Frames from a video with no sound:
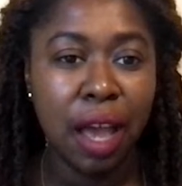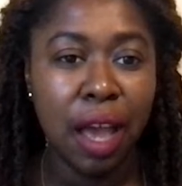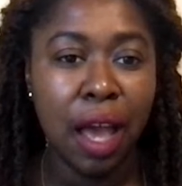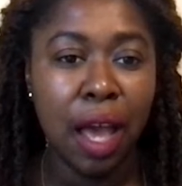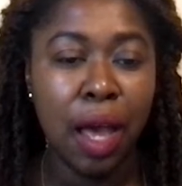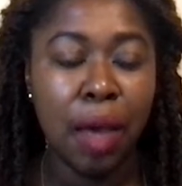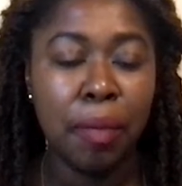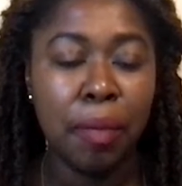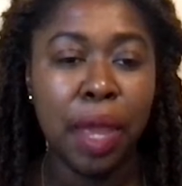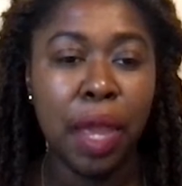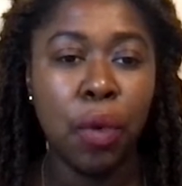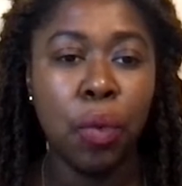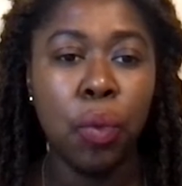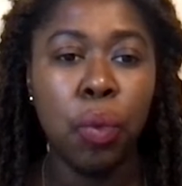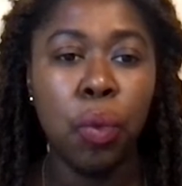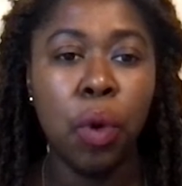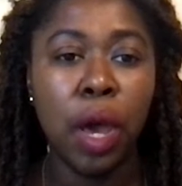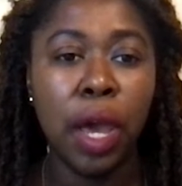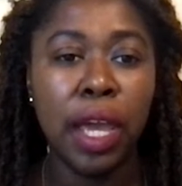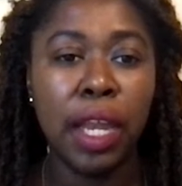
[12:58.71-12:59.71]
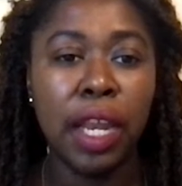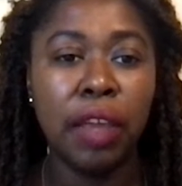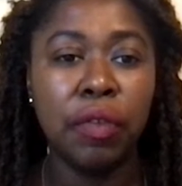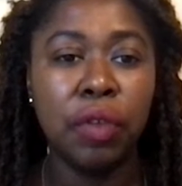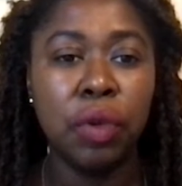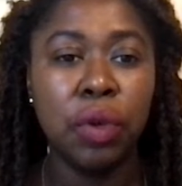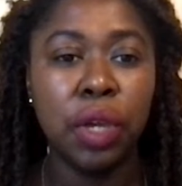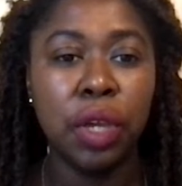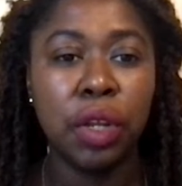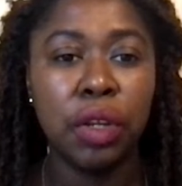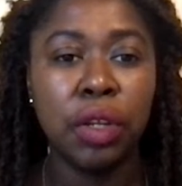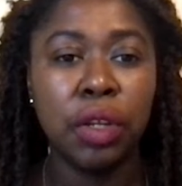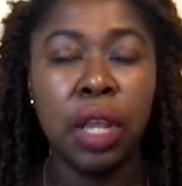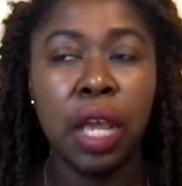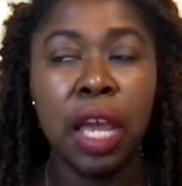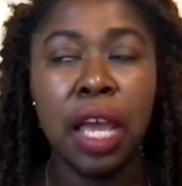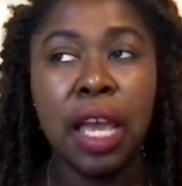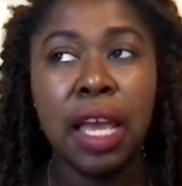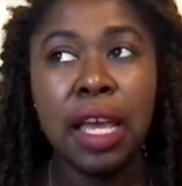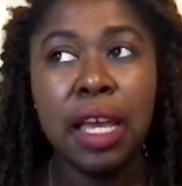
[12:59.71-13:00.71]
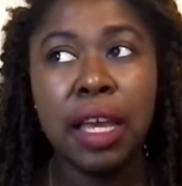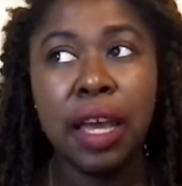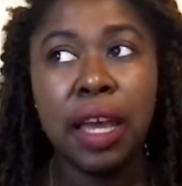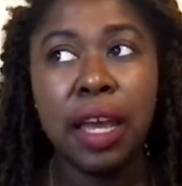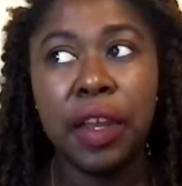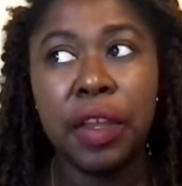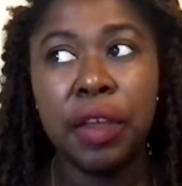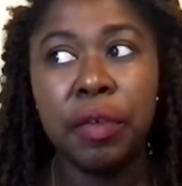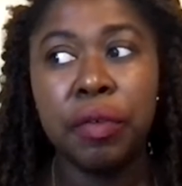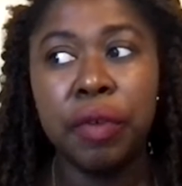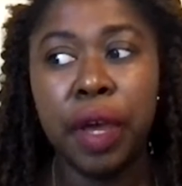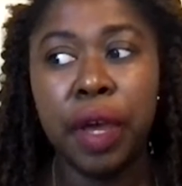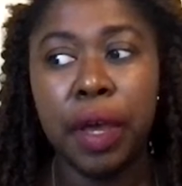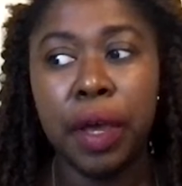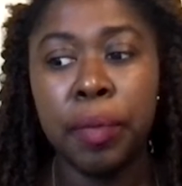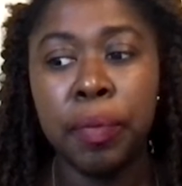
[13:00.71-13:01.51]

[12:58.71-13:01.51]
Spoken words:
And what, if you can kind of